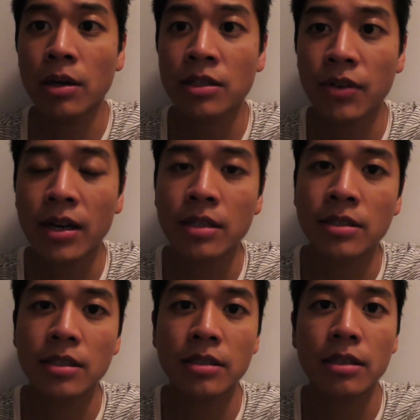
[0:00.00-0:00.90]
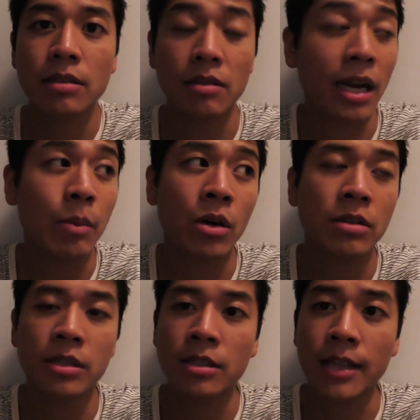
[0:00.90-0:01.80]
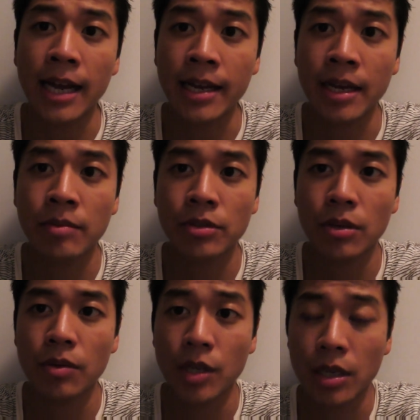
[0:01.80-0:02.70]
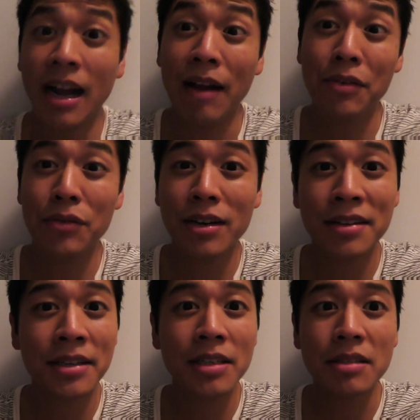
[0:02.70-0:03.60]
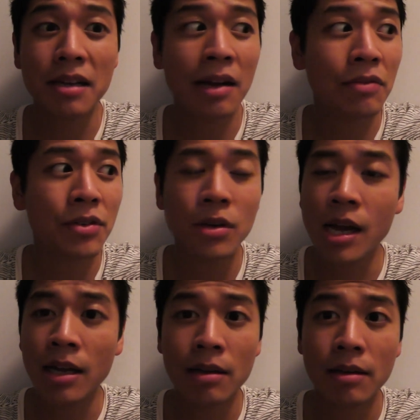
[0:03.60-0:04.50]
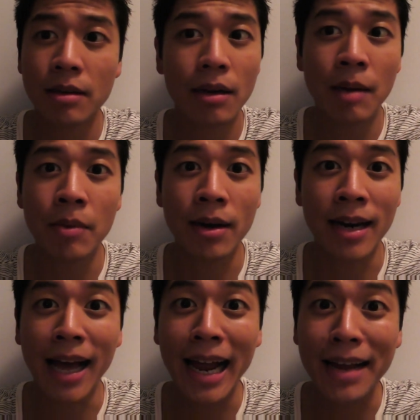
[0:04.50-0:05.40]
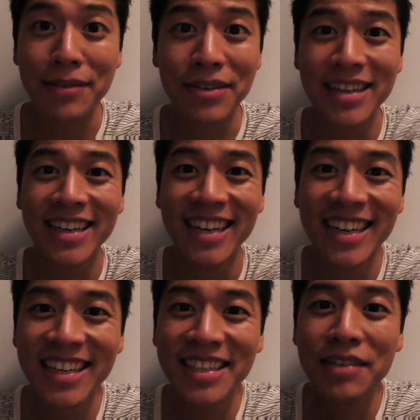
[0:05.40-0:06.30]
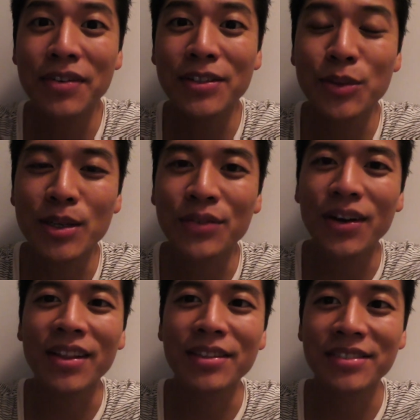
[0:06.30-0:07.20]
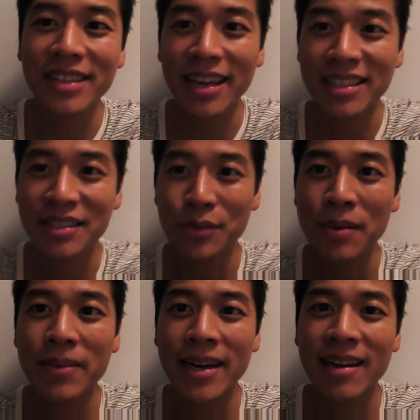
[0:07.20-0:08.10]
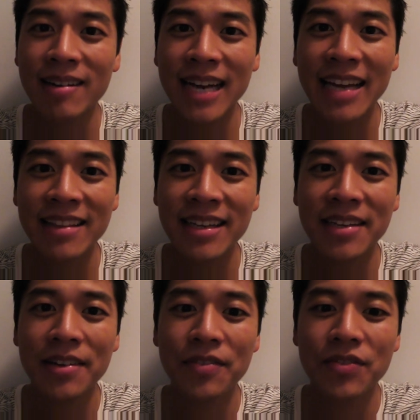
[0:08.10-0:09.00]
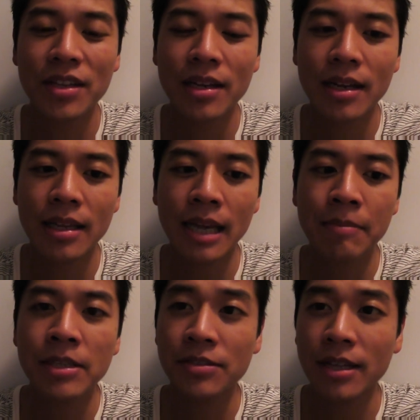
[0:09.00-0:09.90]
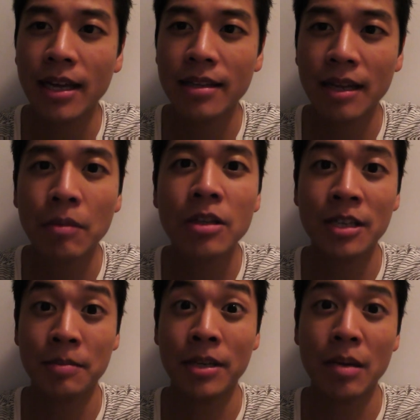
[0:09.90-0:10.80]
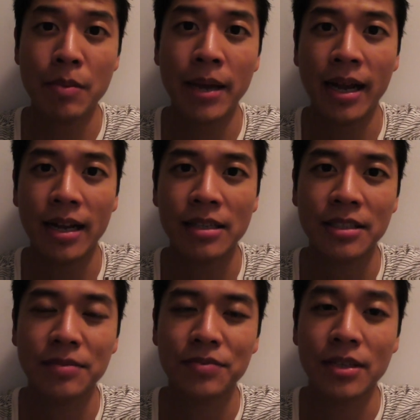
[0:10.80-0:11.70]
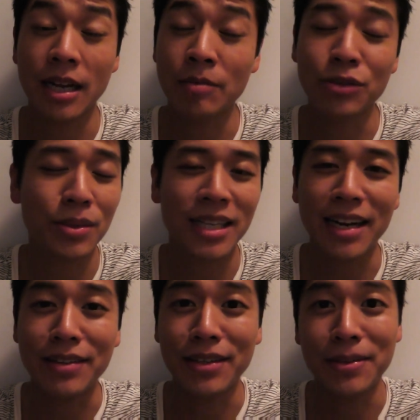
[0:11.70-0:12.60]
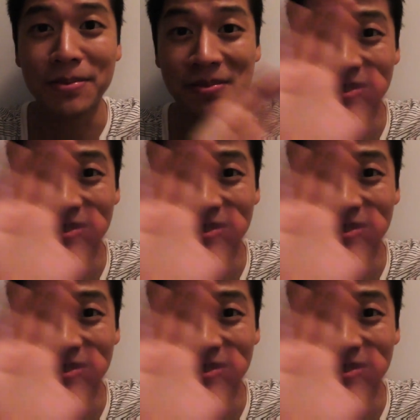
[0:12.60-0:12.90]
He's very consistent, a lot more consistent than I am. So I feel really good. I feel like I'm alive. It felt so much fun on stage. It went by like lightning, and I missed that. I'm gonna be coming back, guys. I'm super tired though.